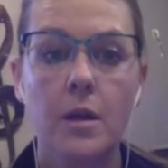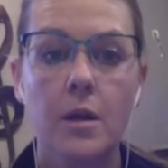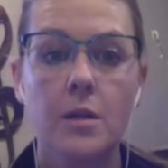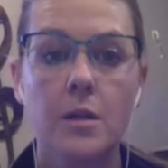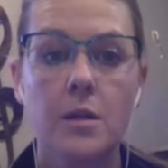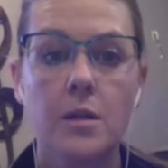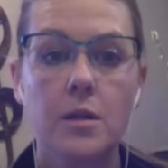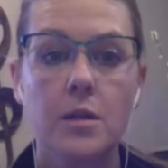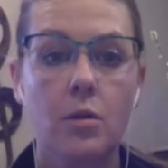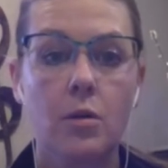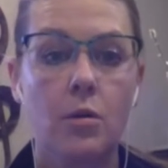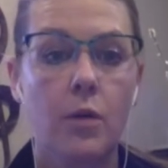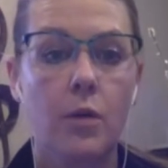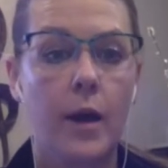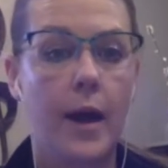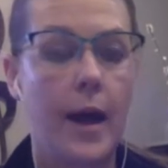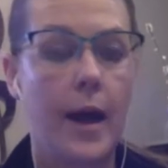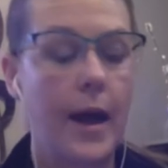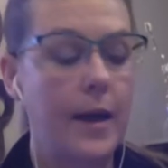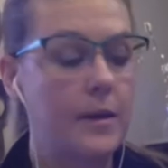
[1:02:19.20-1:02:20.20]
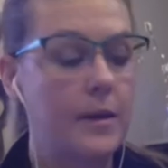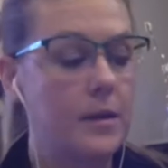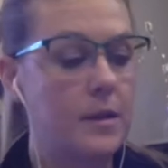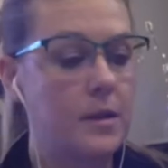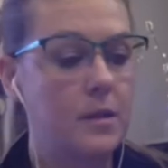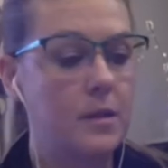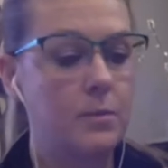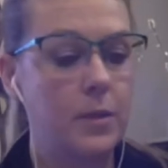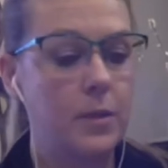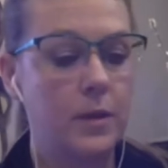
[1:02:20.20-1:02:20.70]
So as
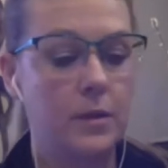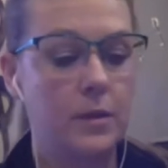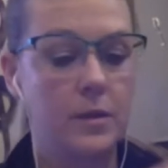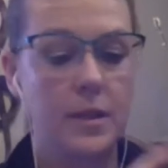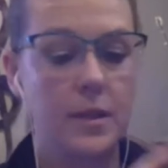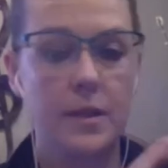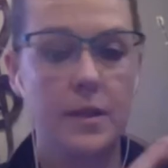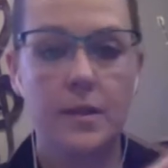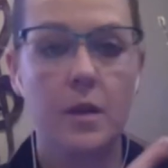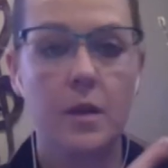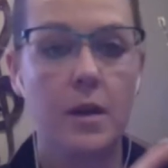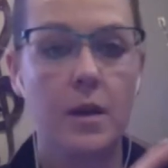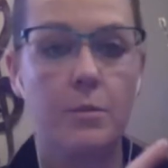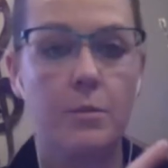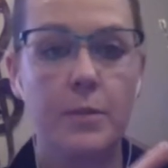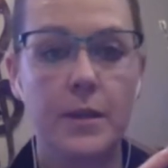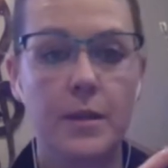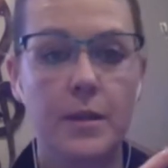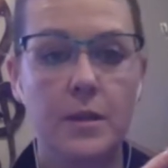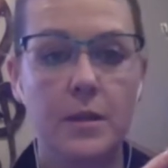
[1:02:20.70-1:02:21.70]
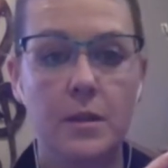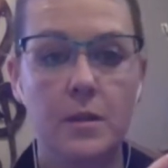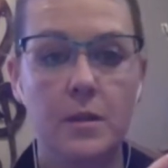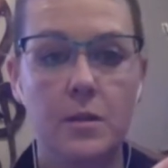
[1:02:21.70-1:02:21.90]
this builds, it's not a business.